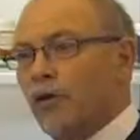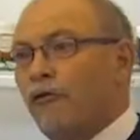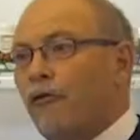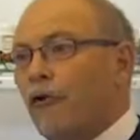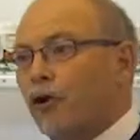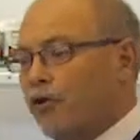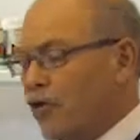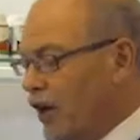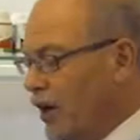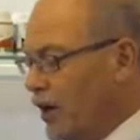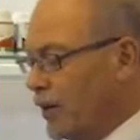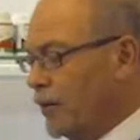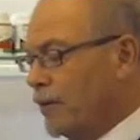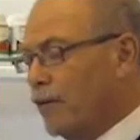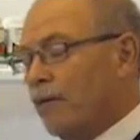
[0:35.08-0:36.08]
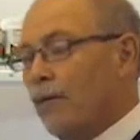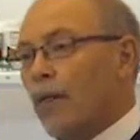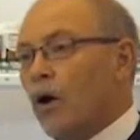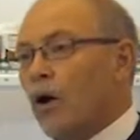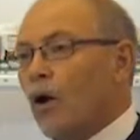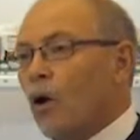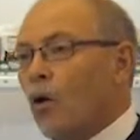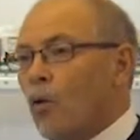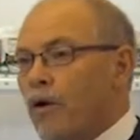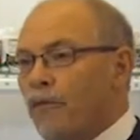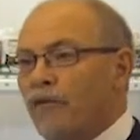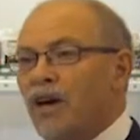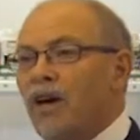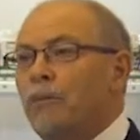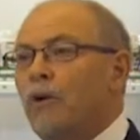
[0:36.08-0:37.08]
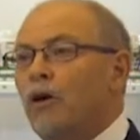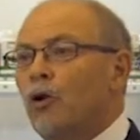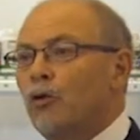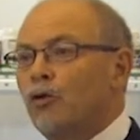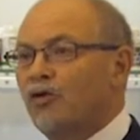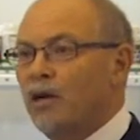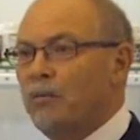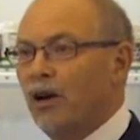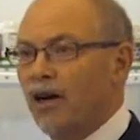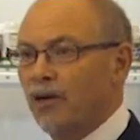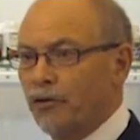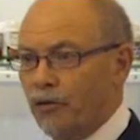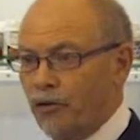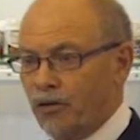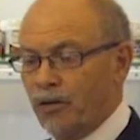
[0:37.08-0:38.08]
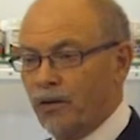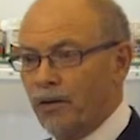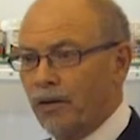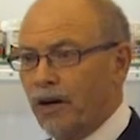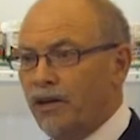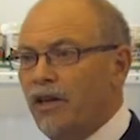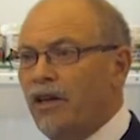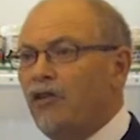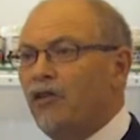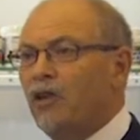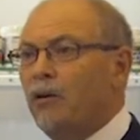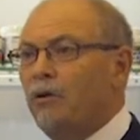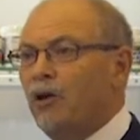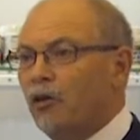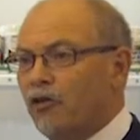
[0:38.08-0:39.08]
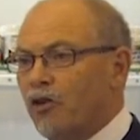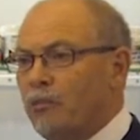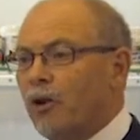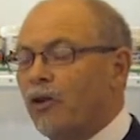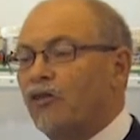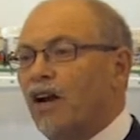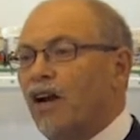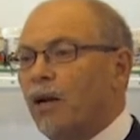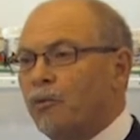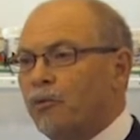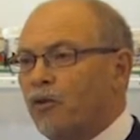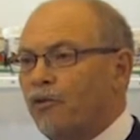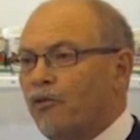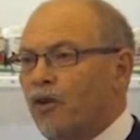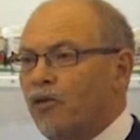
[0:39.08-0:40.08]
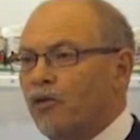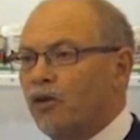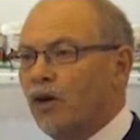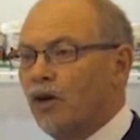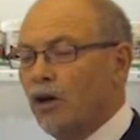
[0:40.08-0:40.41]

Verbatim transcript: the forte with immunostimulants. And these immunostimulants helps the fish